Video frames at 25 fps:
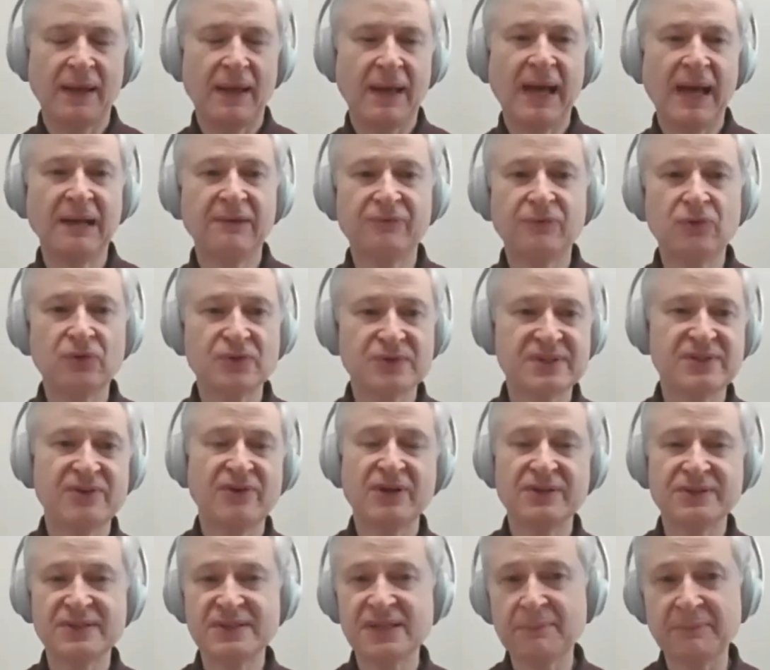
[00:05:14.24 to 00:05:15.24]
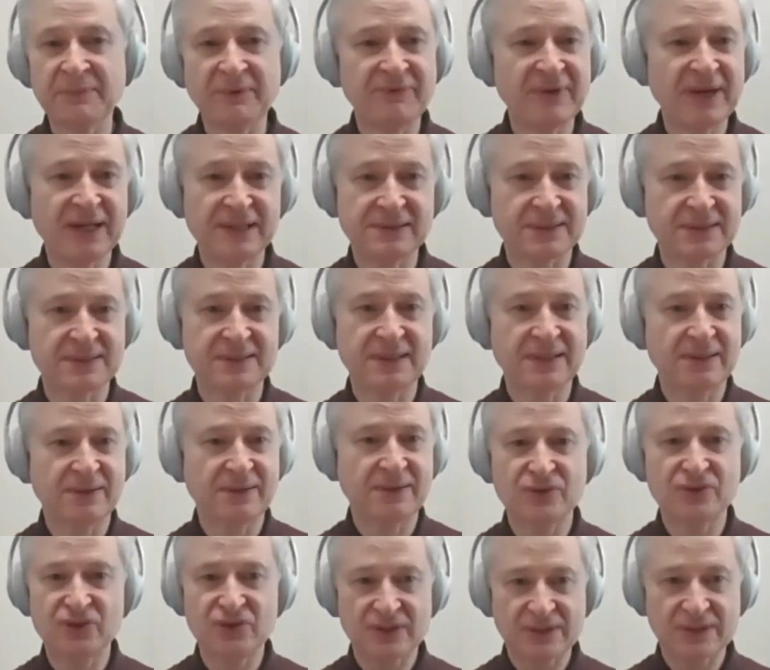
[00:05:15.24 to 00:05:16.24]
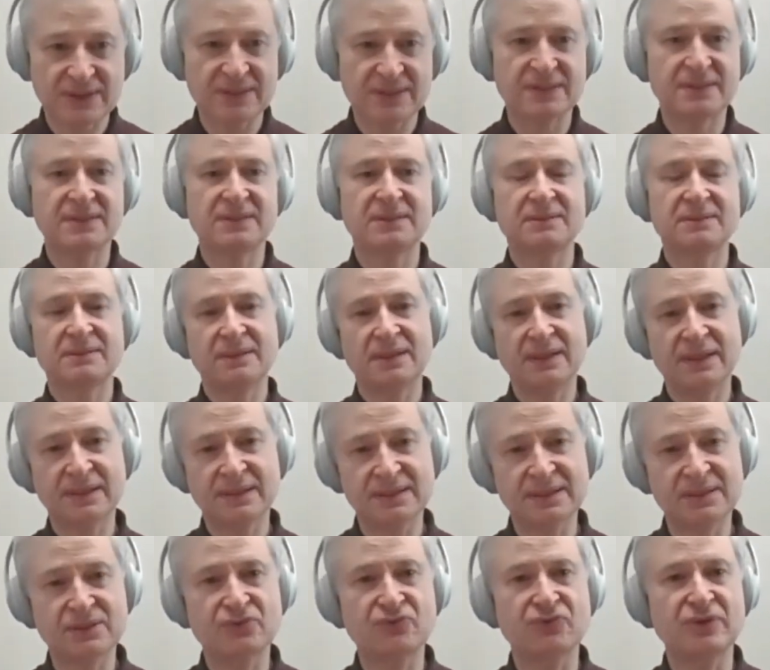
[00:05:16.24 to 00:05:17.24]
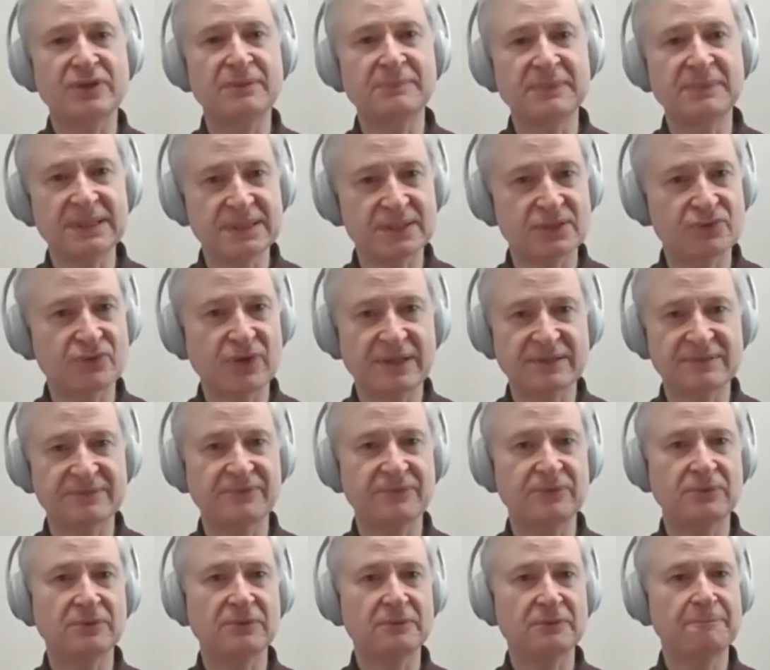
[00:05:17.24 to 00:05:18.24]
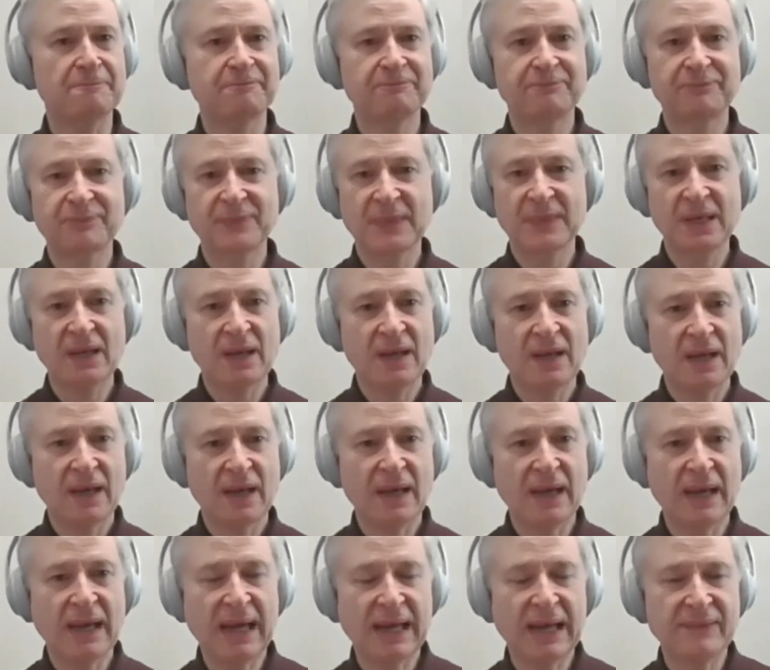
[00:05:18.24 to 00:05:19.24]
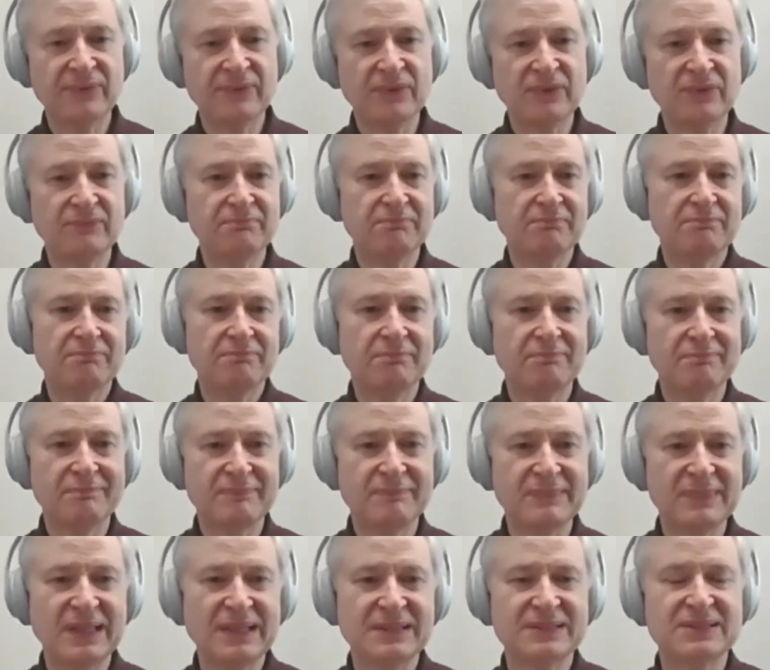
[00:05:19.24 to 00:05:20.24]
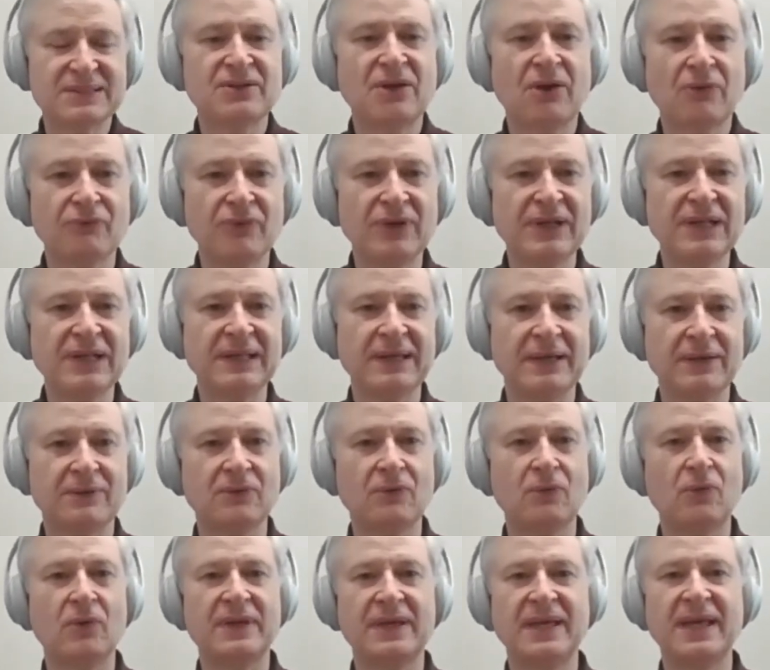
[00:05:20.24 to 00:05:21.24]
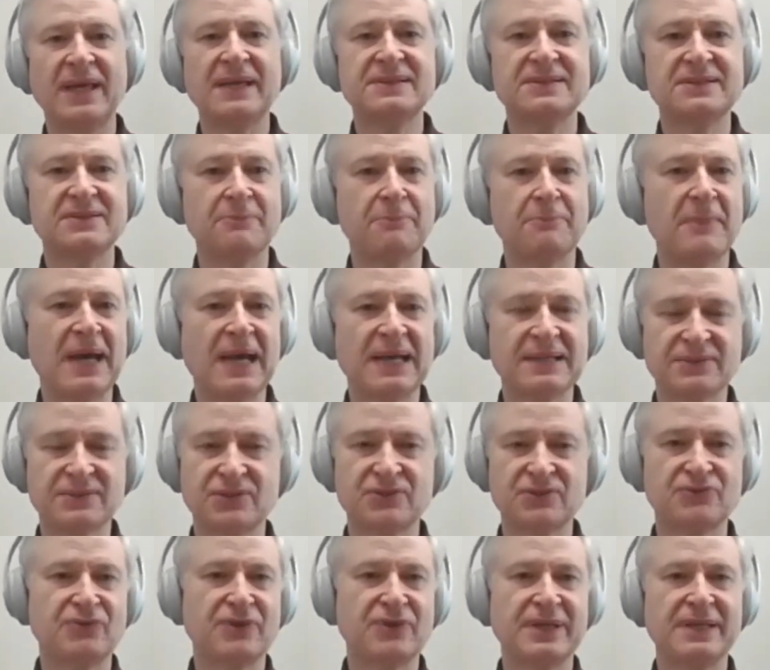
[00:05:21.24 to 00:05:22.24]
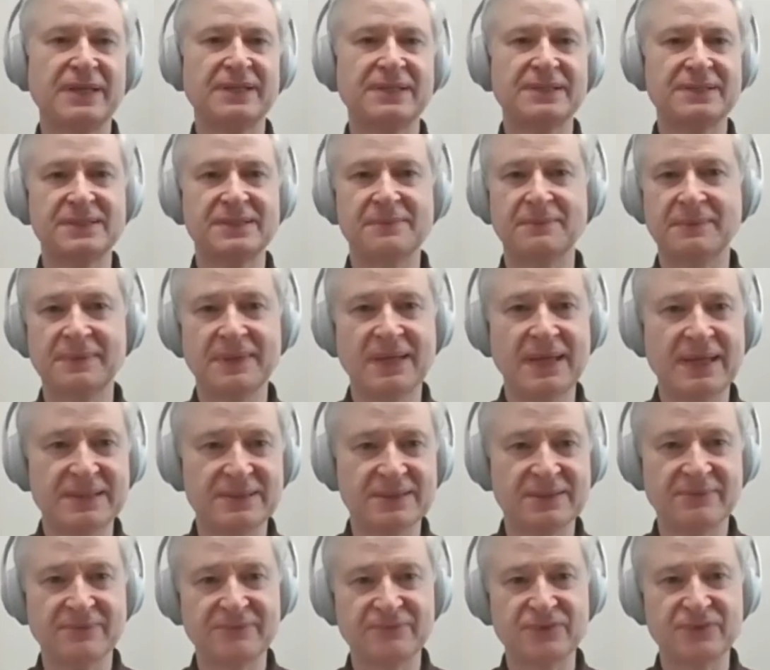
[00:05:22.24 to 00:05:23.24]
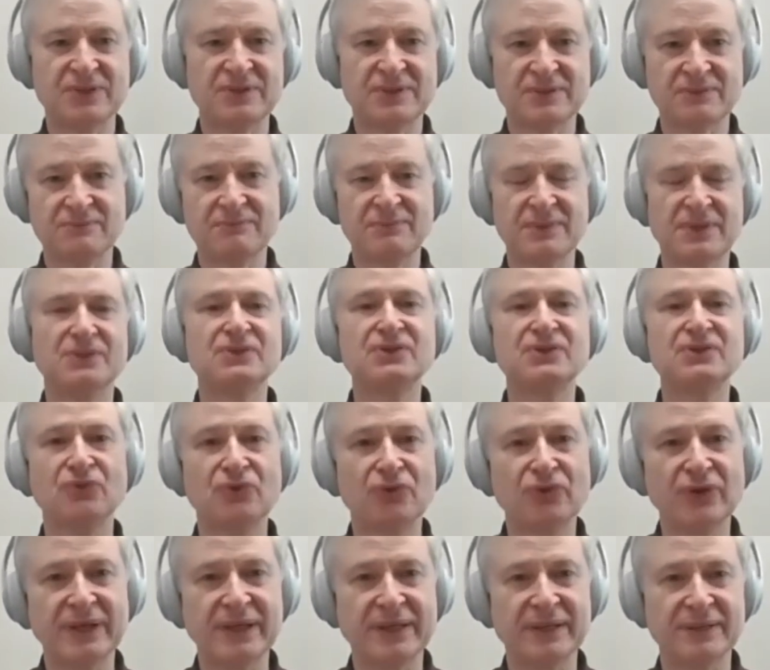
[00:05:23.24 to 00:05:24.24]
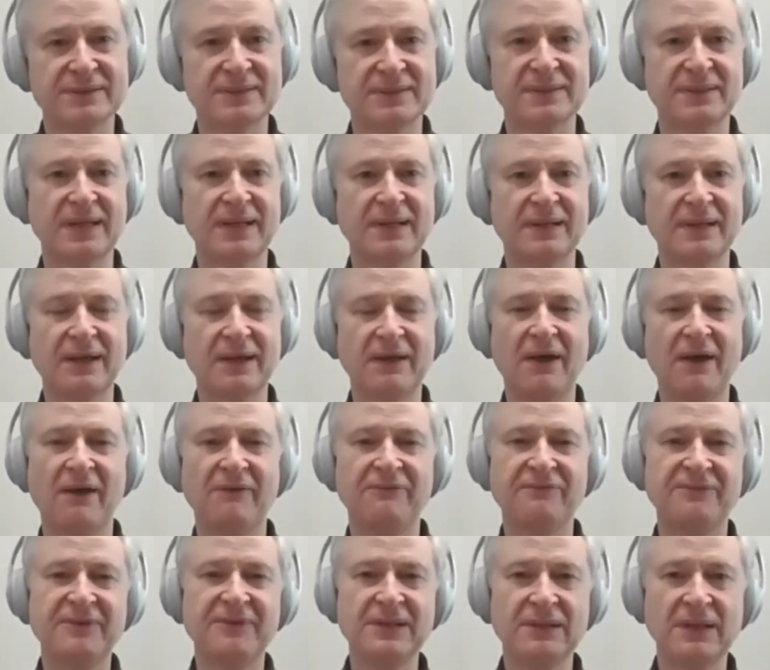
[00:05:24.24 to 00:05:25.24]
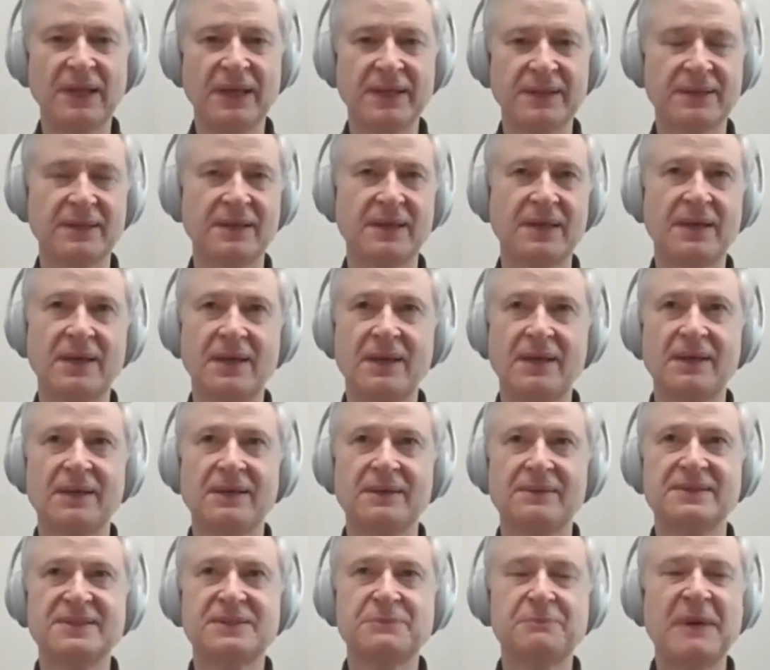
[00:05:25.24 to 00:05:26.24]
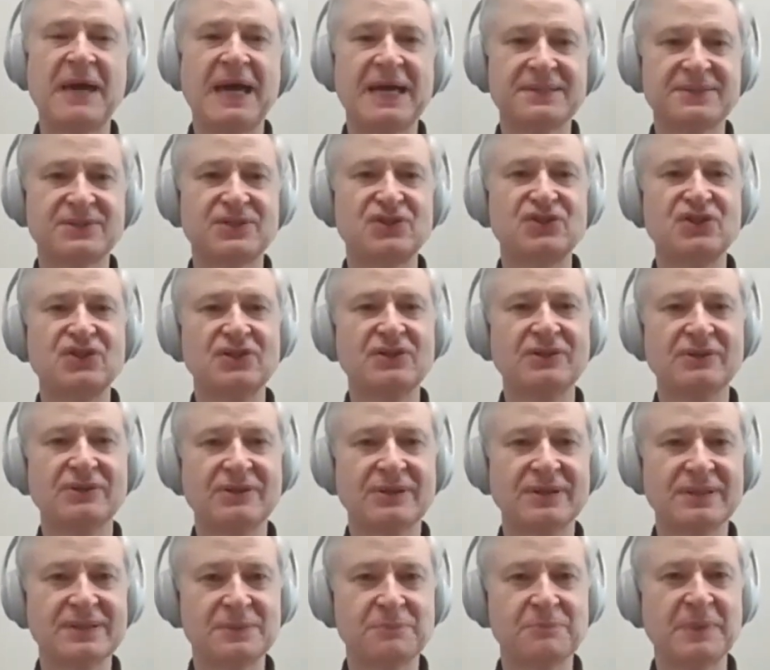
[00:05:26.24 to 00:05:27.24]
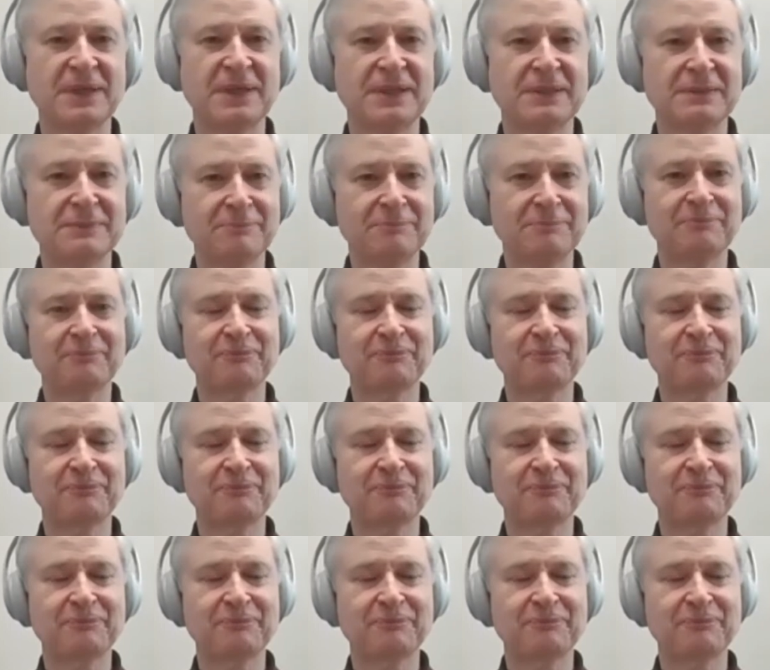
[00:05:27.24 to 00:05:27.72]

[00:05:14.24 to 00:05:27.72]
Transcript: And of course, there are some events that are just extremely stressful. And it's not really a case of mastering it, it's a case of just enduring it. And I, I feel like this past year has been